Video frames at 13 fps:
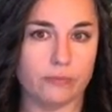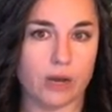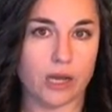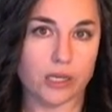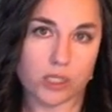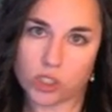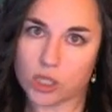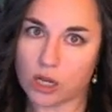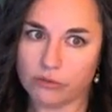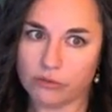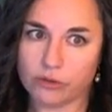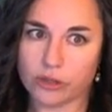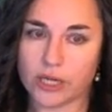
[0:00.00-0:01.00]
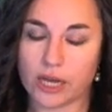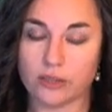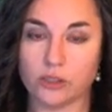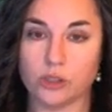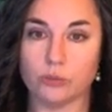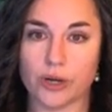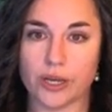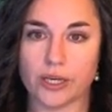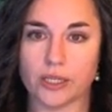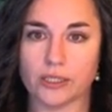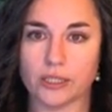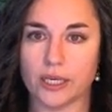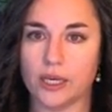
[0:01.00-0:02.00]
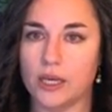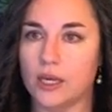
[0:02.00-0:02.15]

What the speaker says: I can solve for it algebraically.